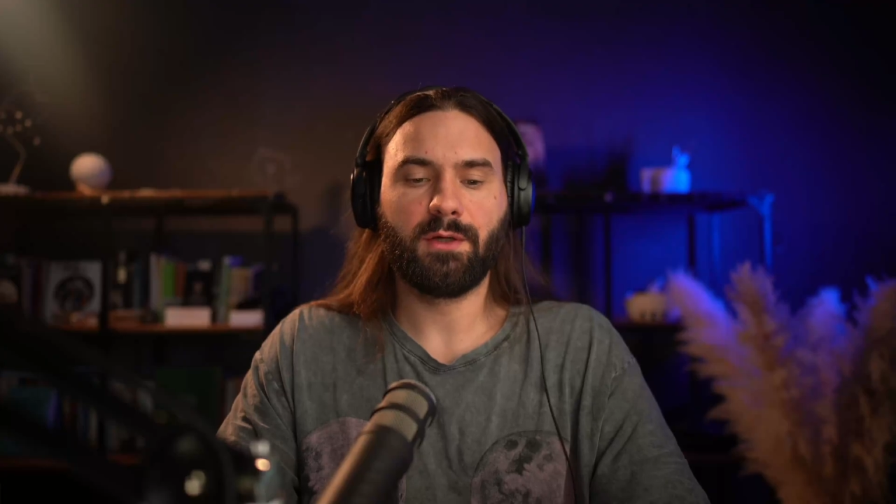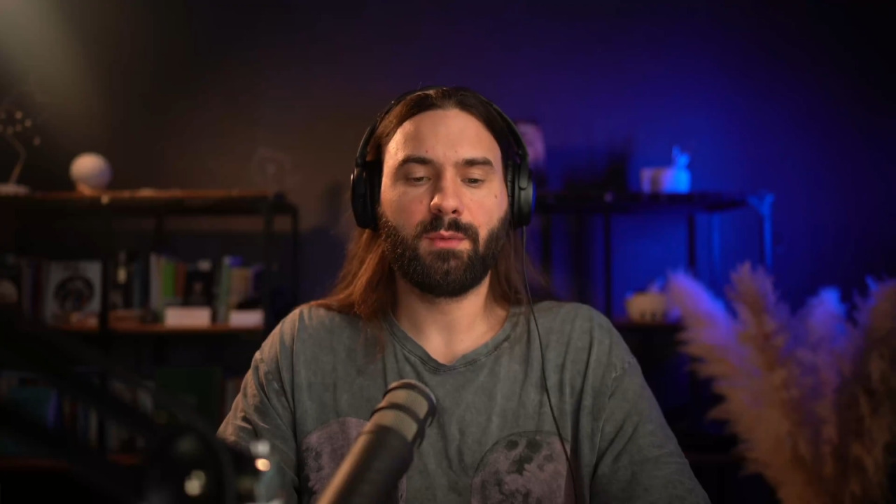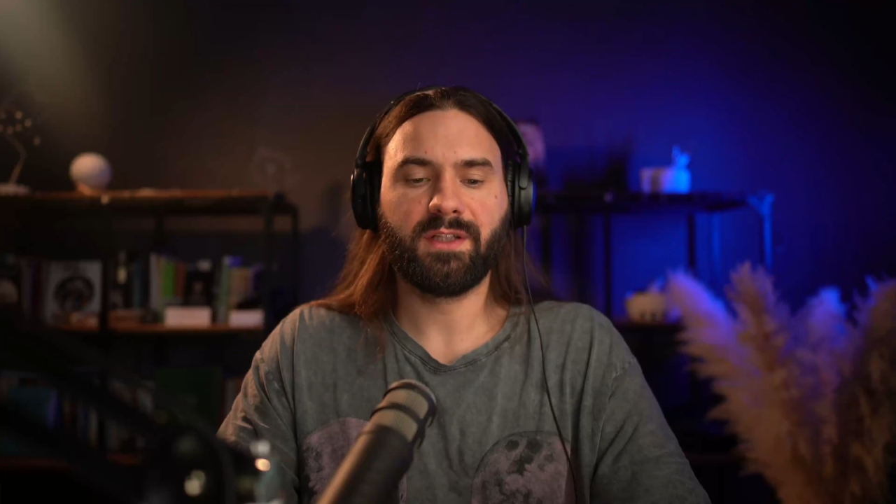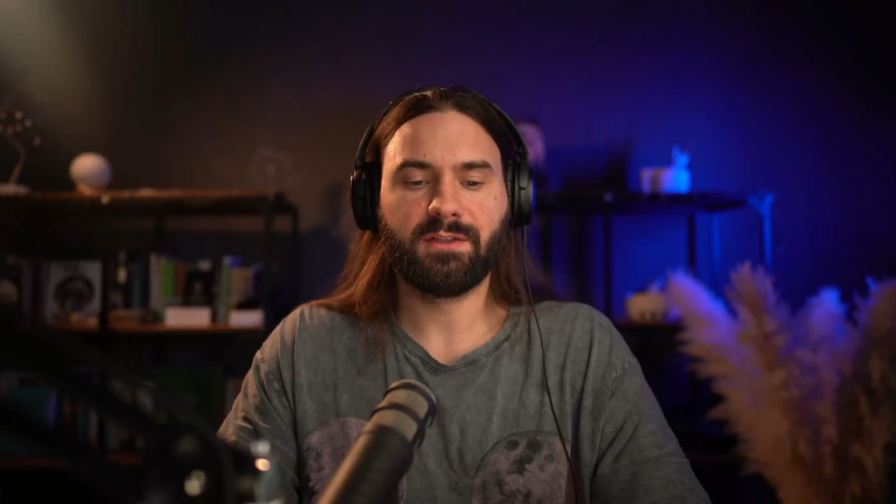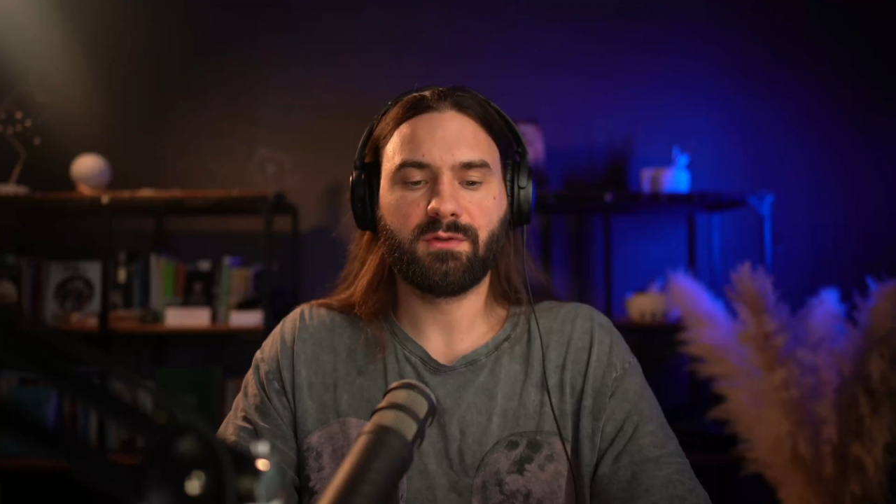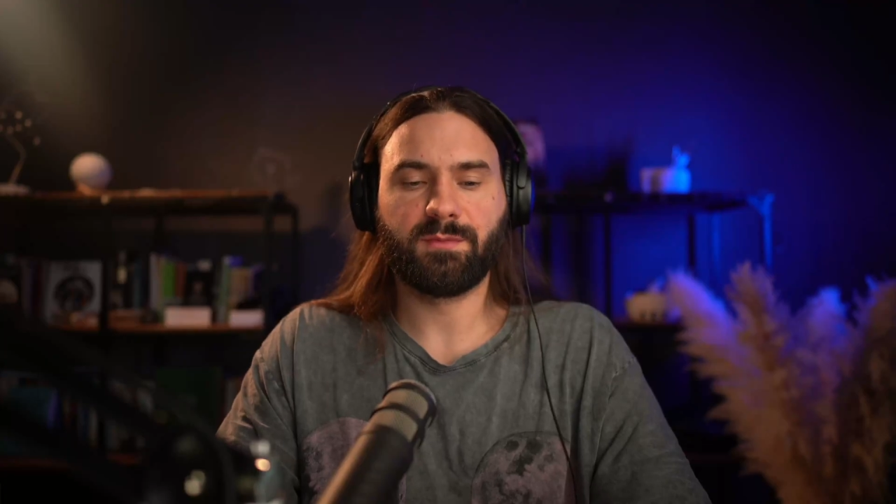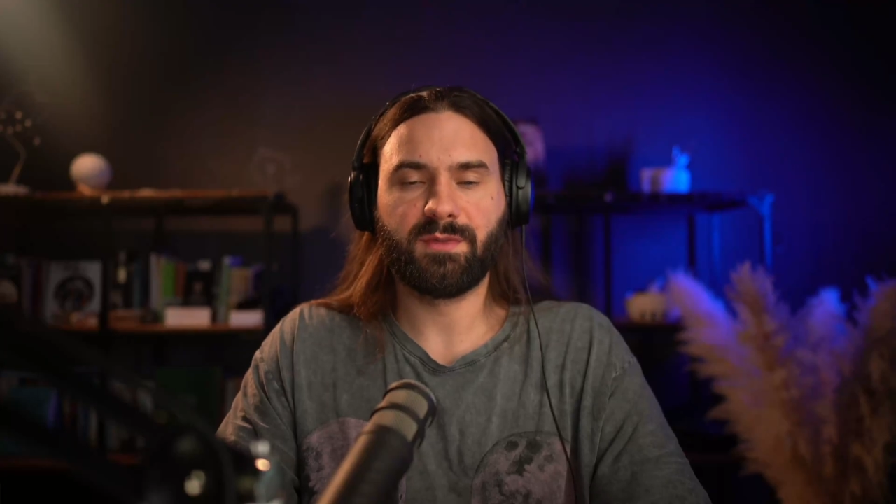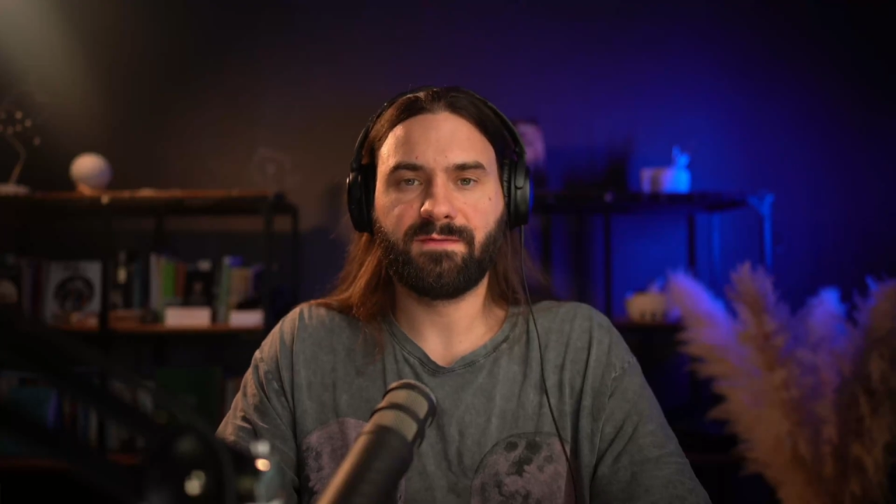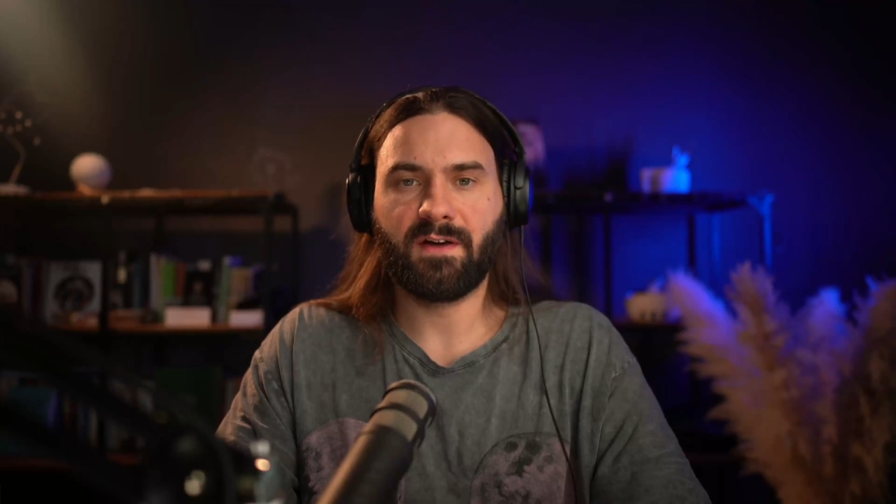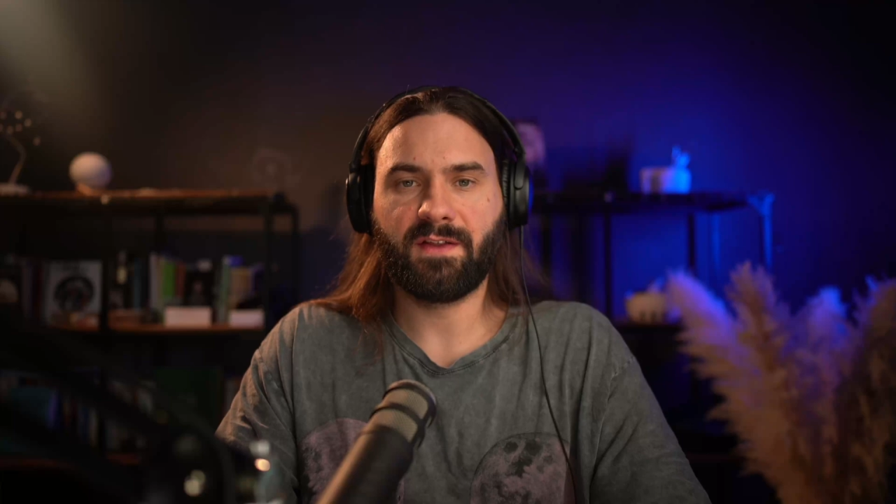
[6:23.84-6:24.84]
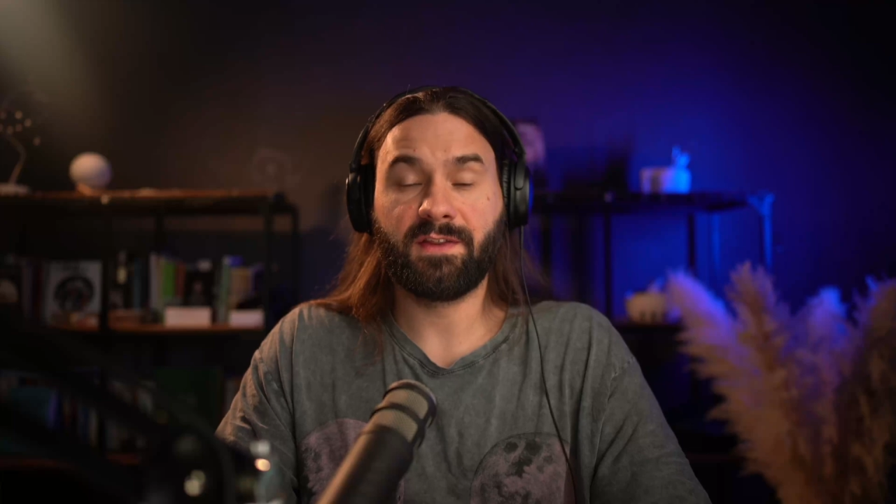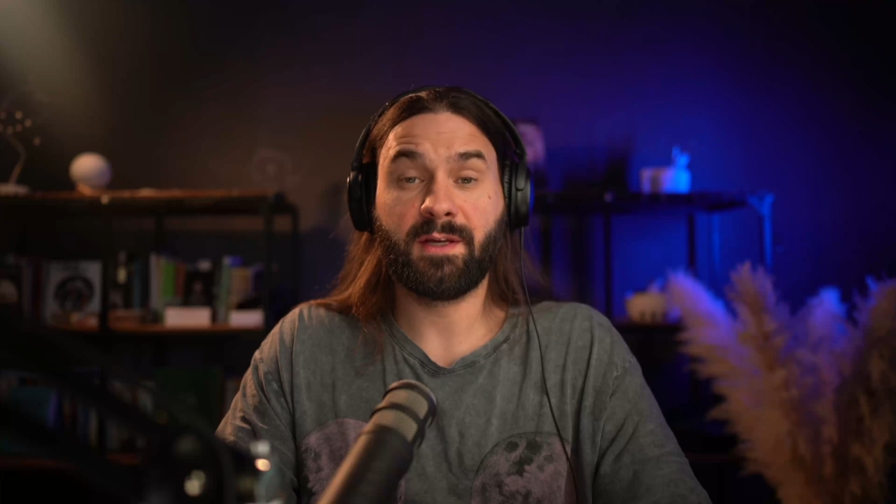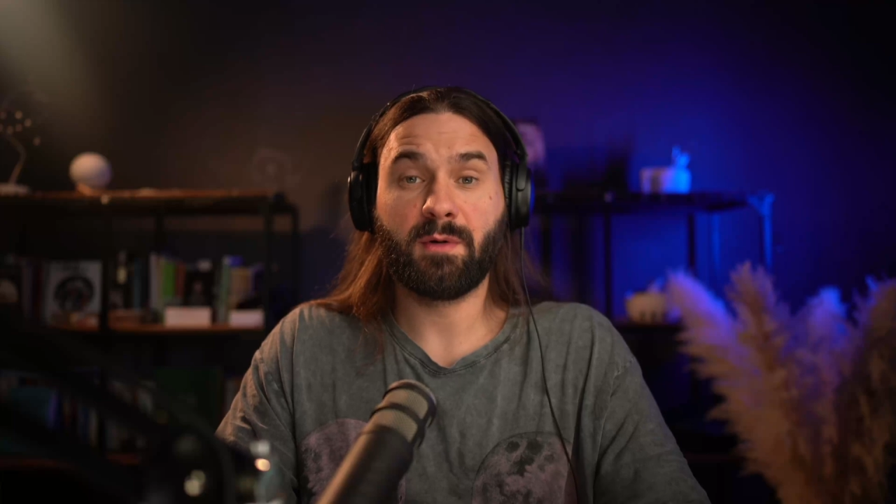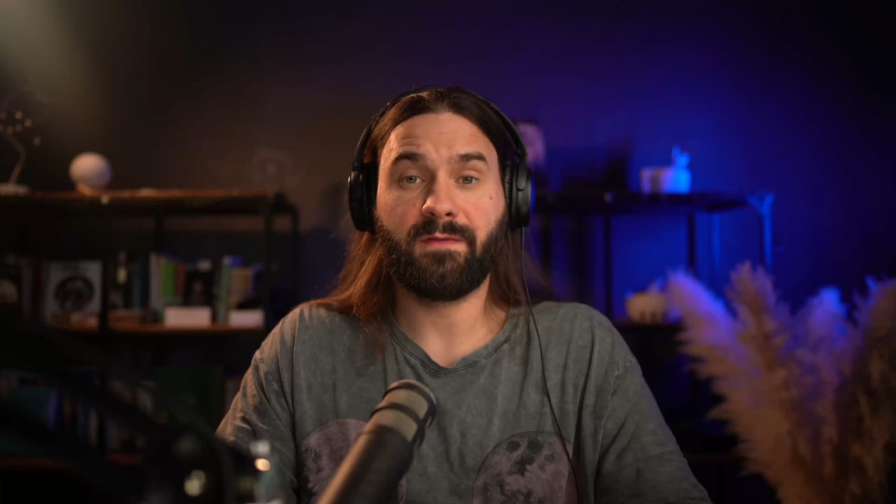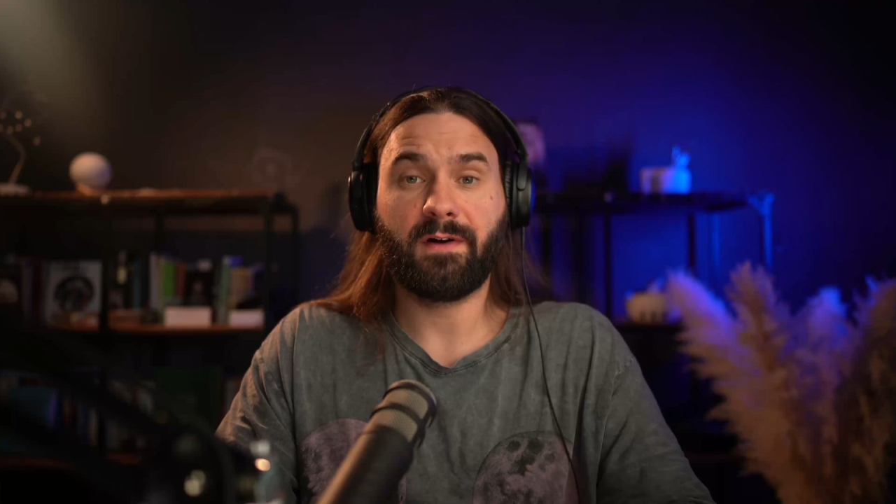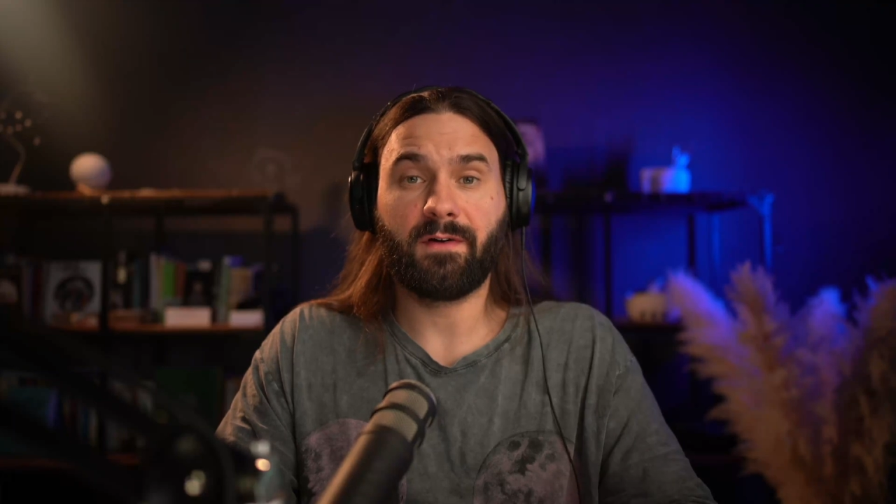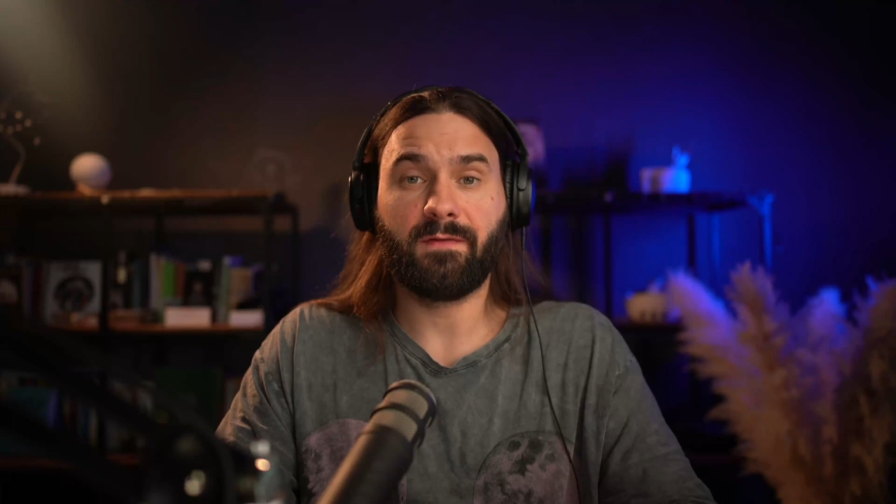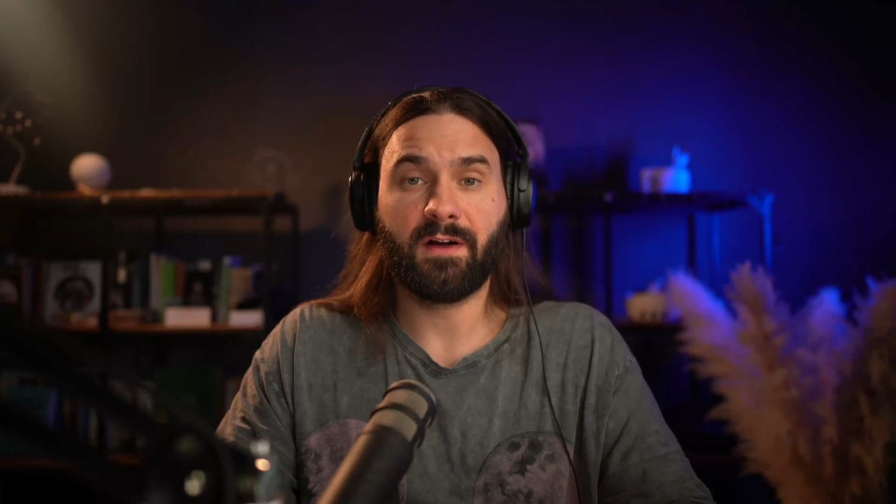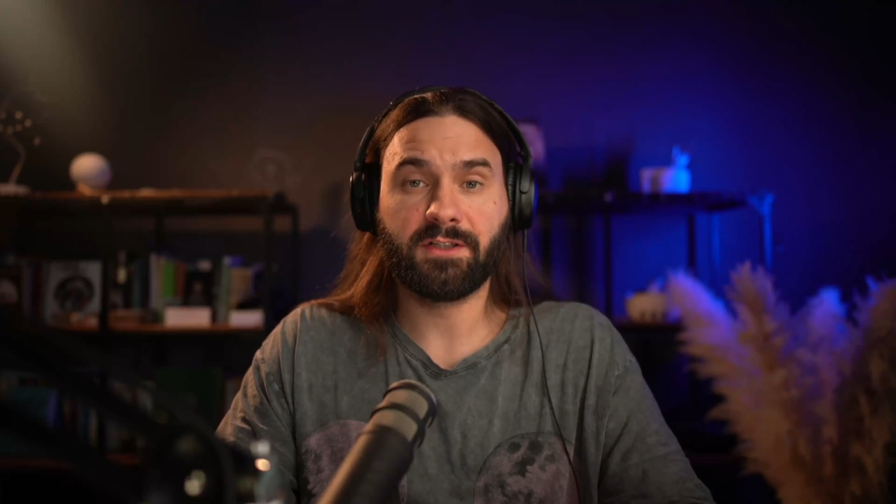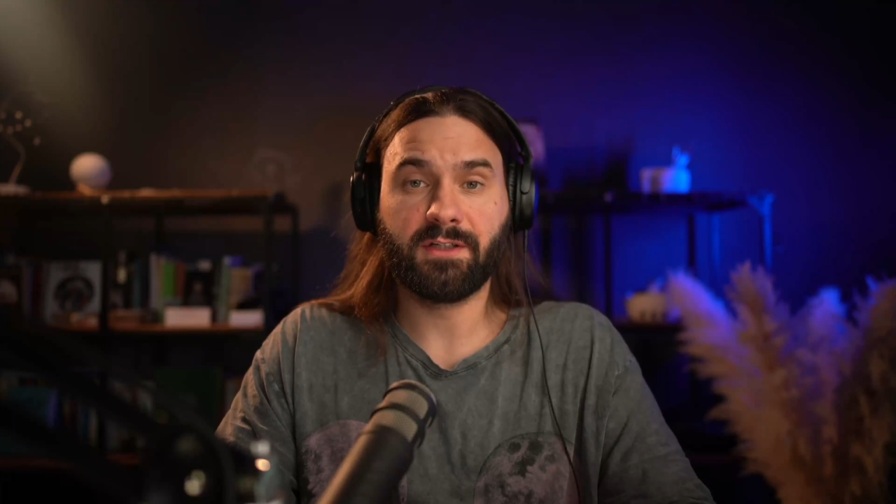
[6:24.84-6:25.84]
we need to specify the name of our
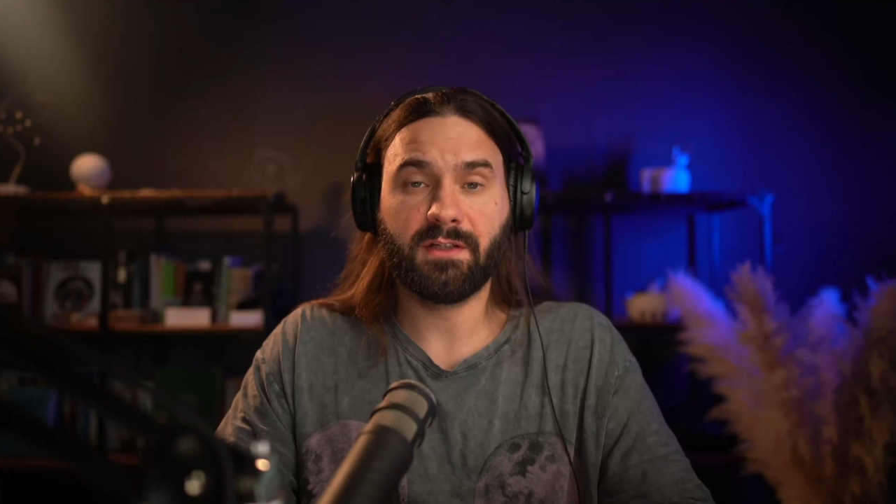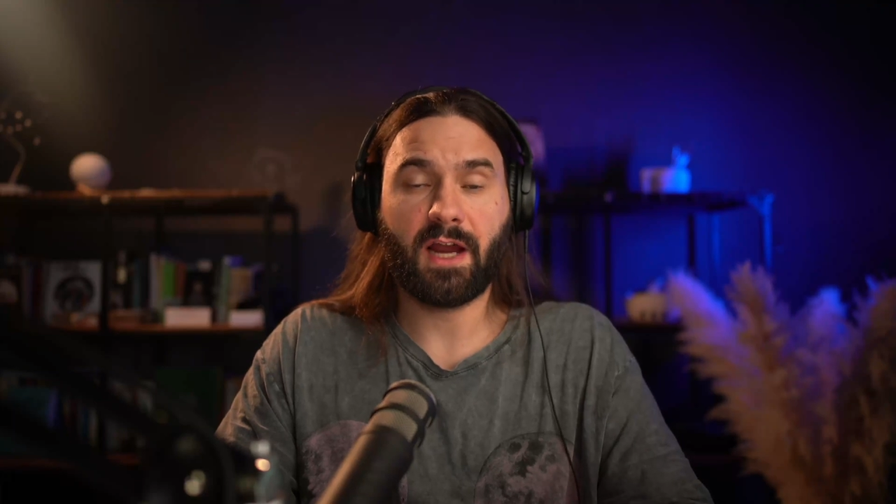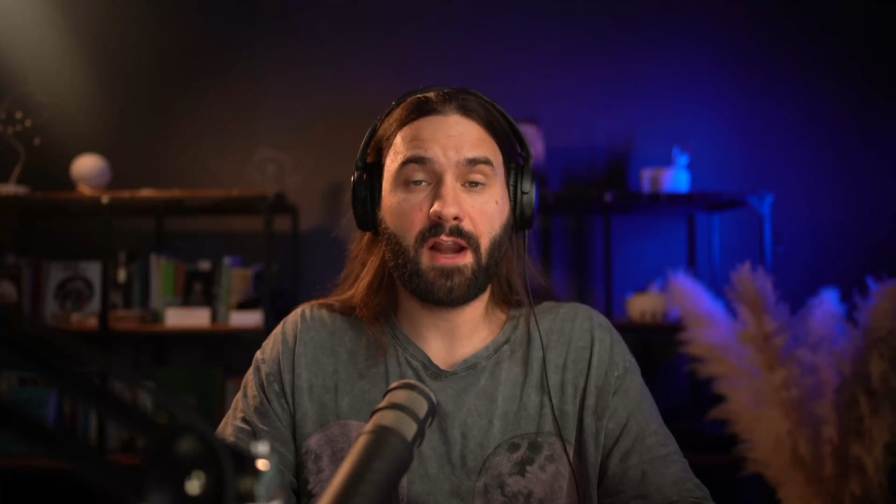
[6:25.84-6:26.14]
function.